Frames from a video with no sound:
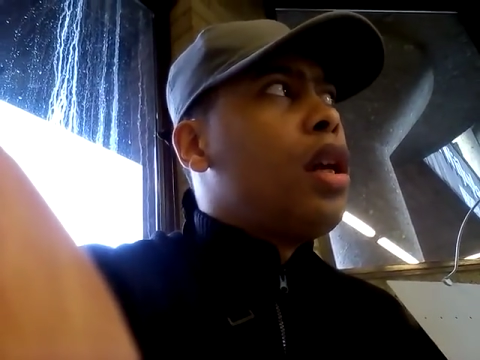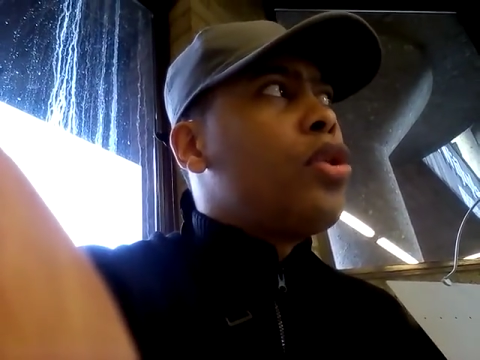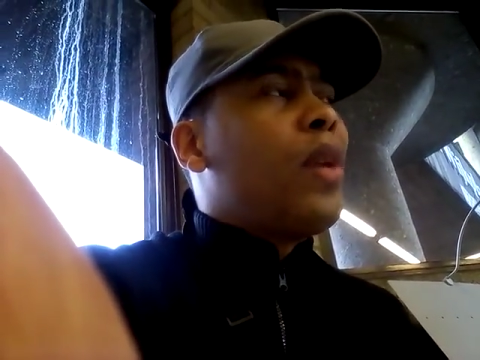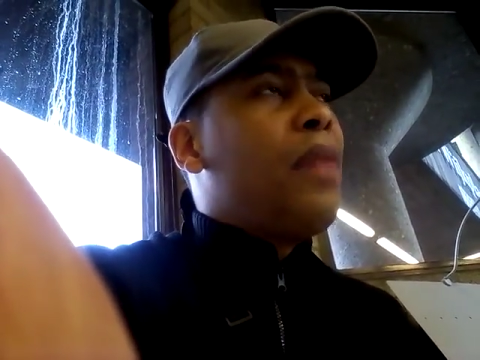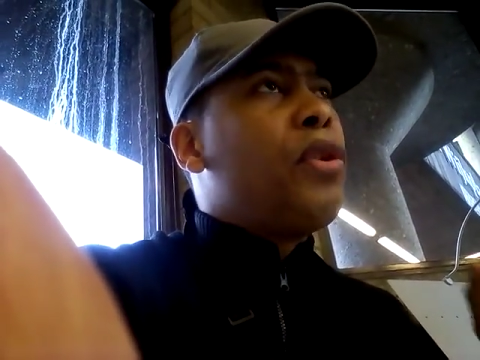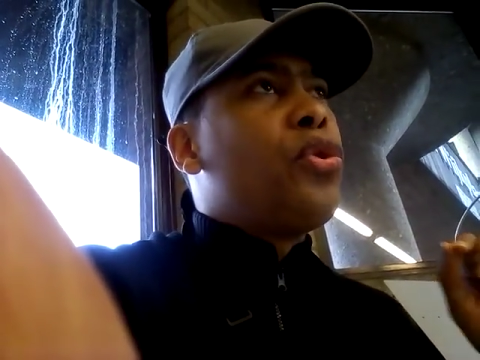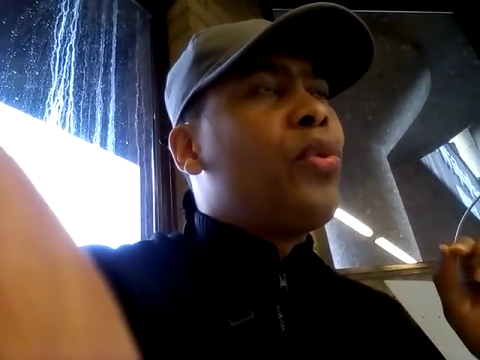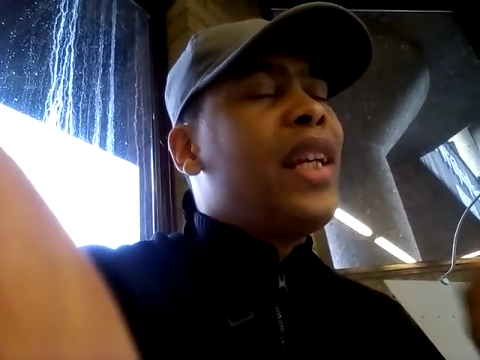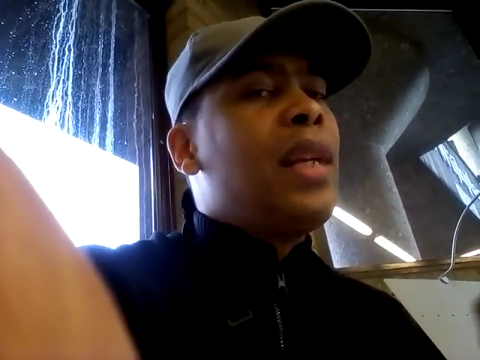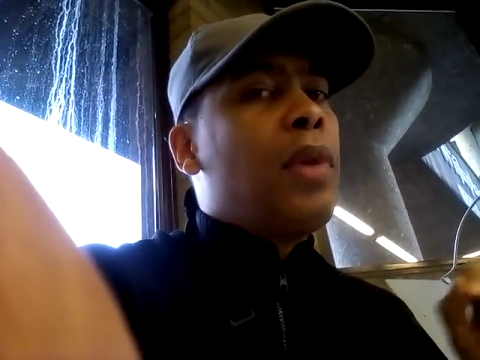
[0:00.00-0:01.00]
So if you
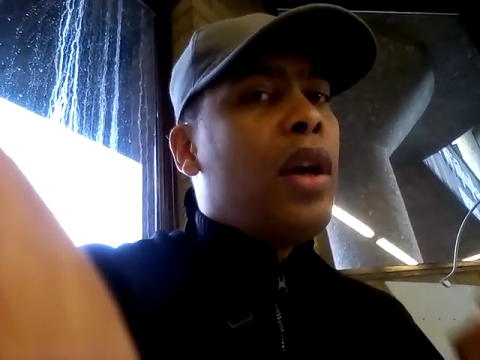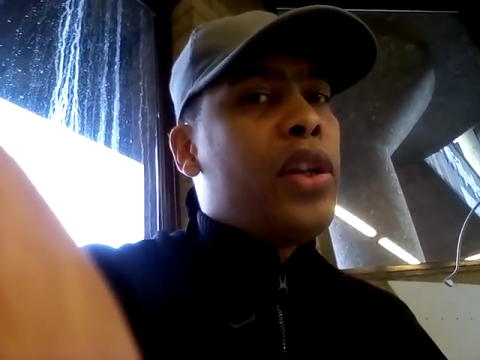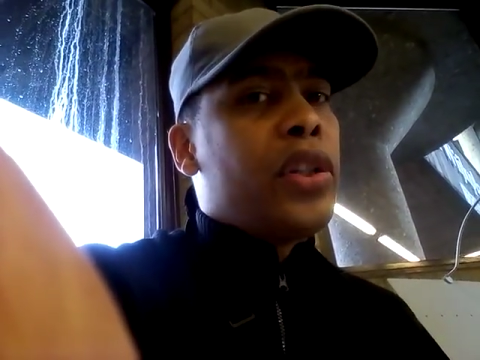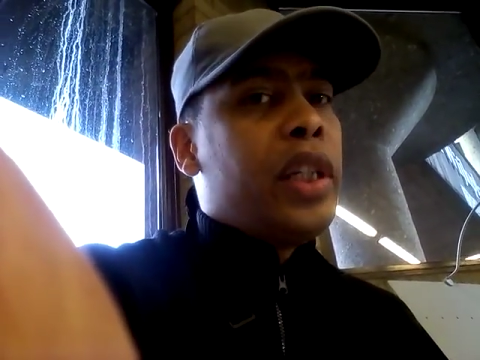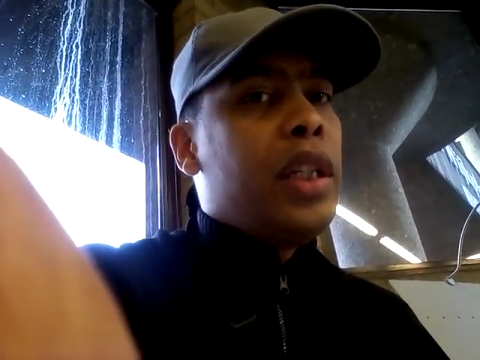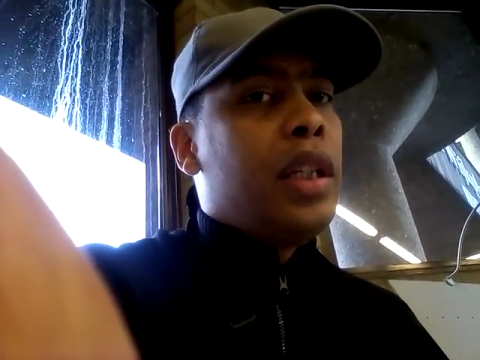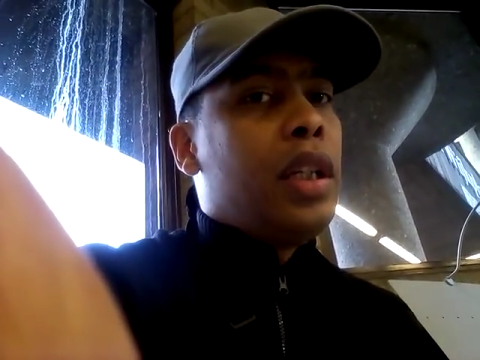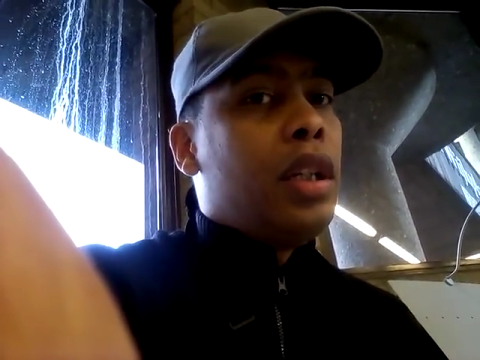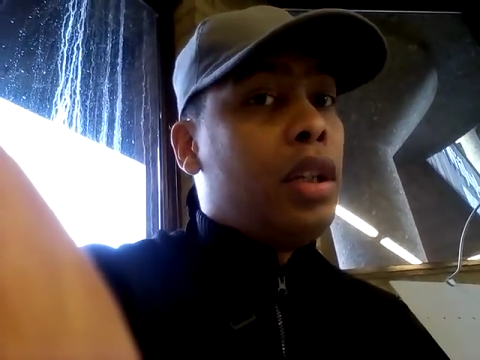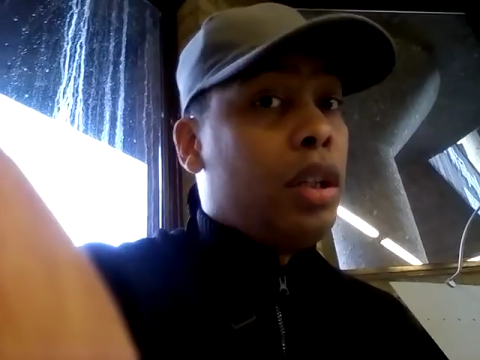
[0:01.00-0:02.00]
treat them harshly,
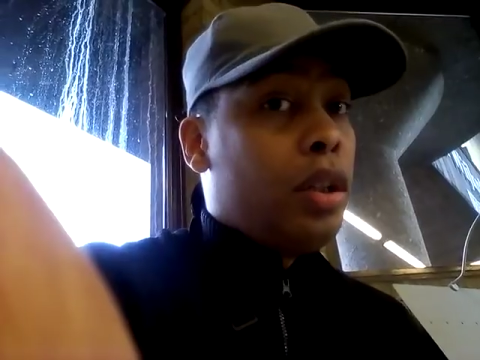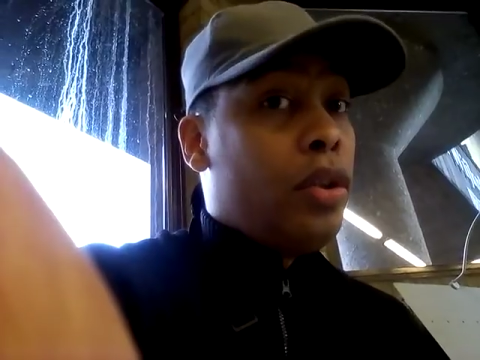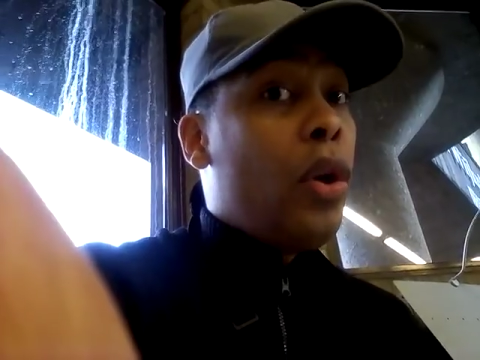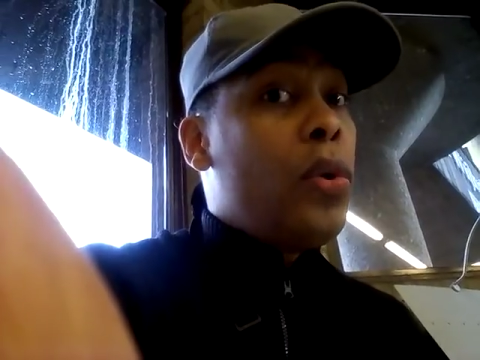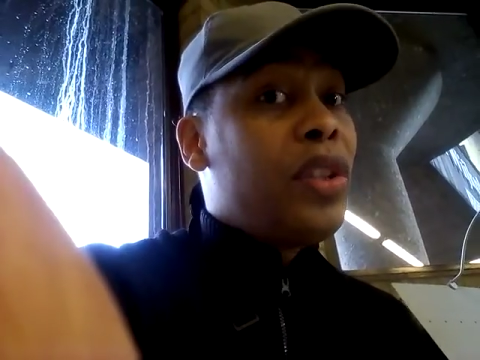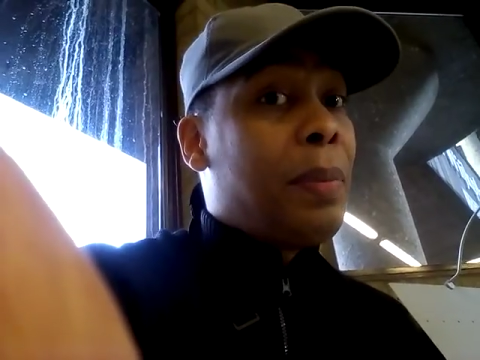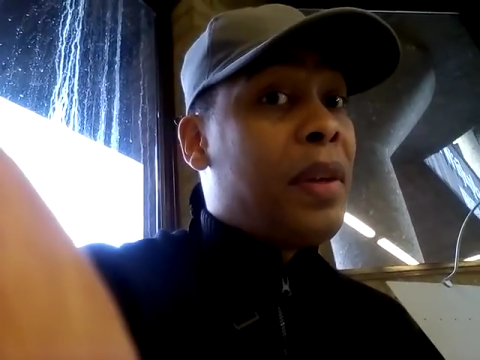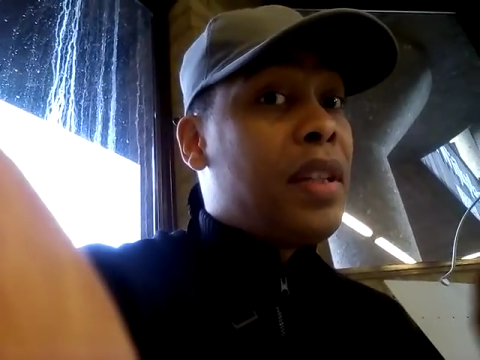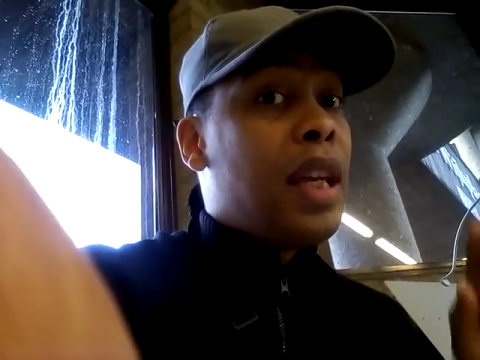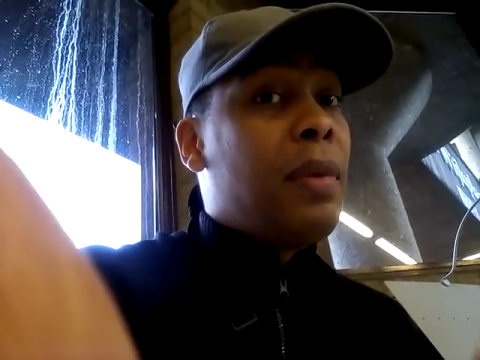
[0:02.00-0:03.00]
those that
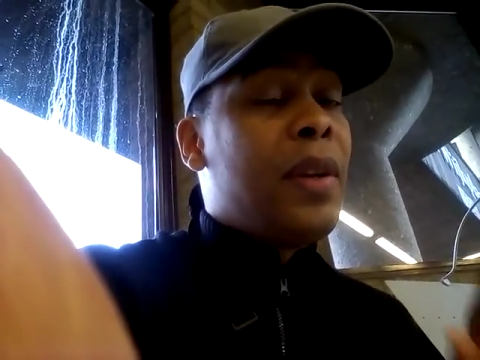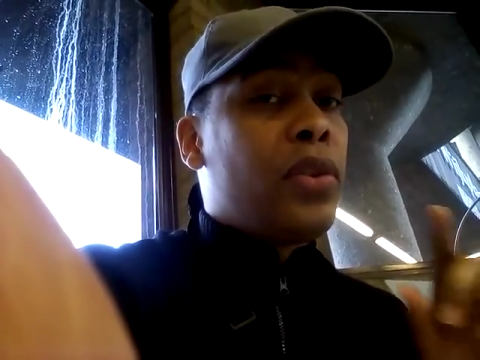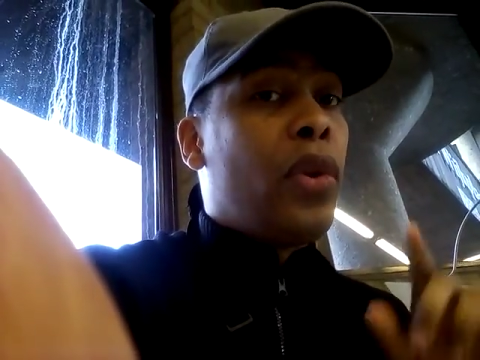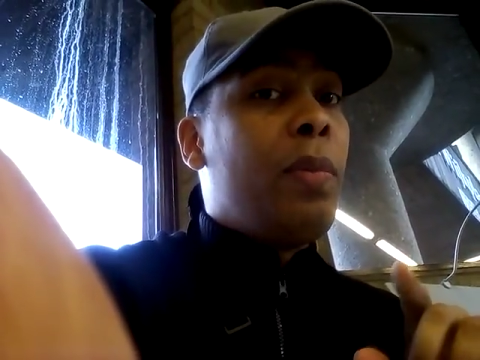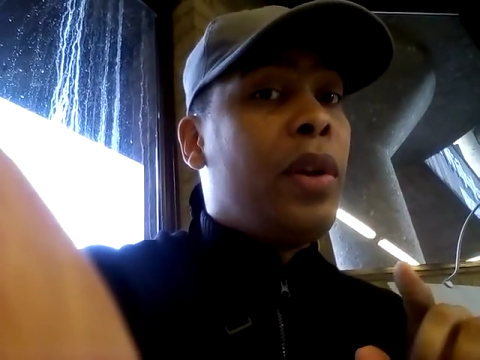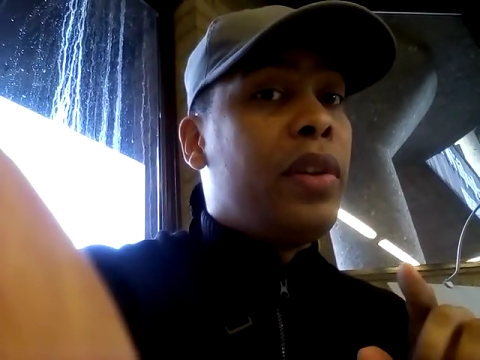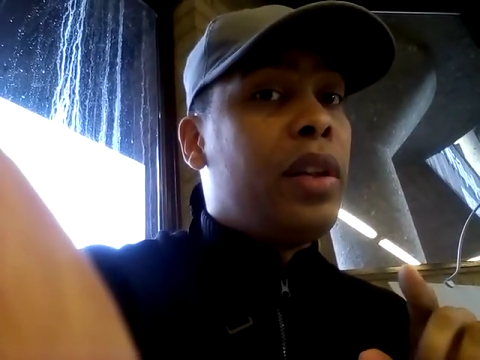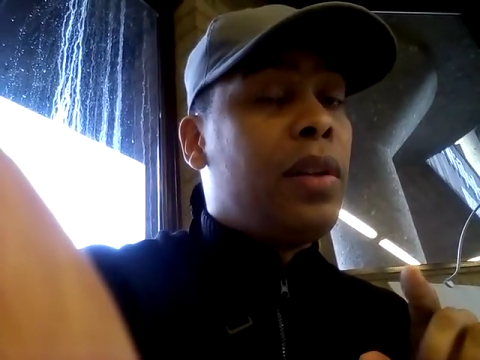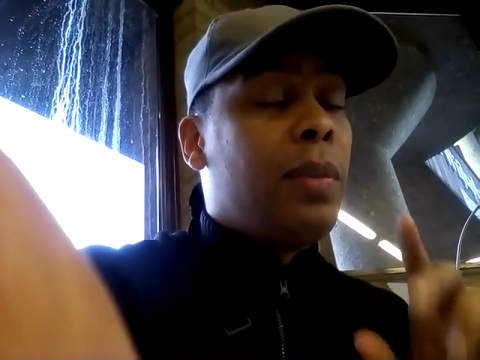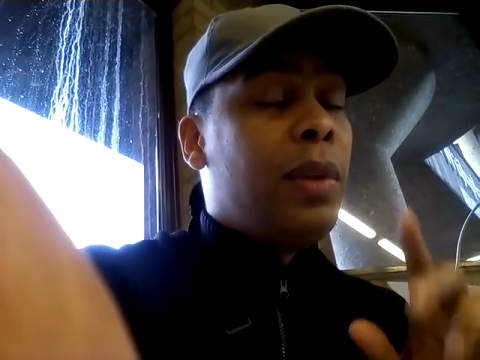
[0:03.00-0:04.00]
perceive him as role
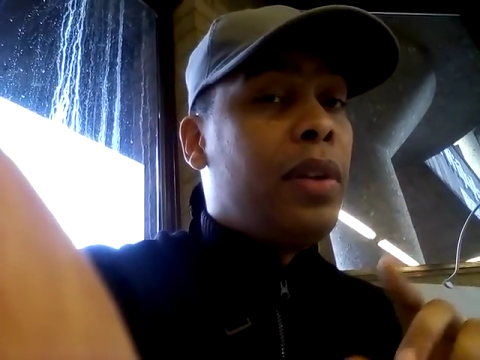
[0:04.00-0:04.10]
model,